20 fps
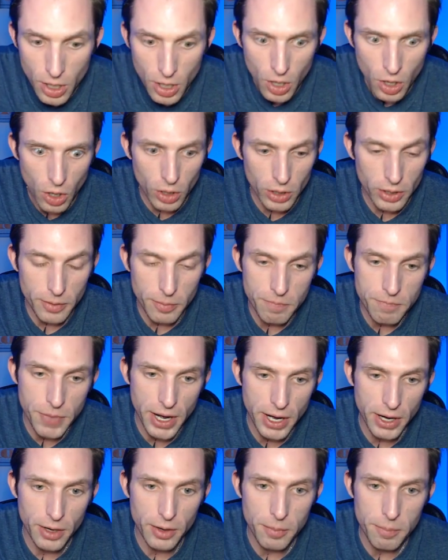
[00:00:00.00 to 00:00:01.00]
on a
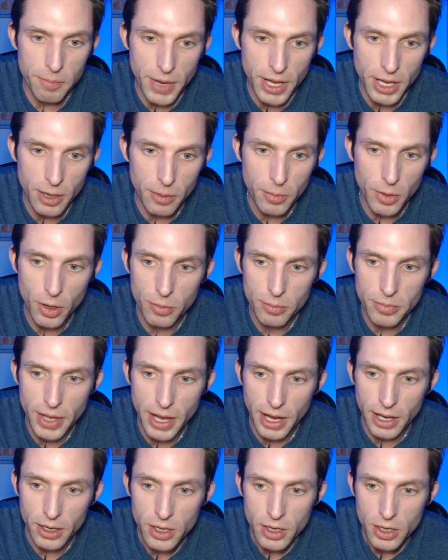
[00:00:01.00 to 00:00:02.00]
bare minimum, that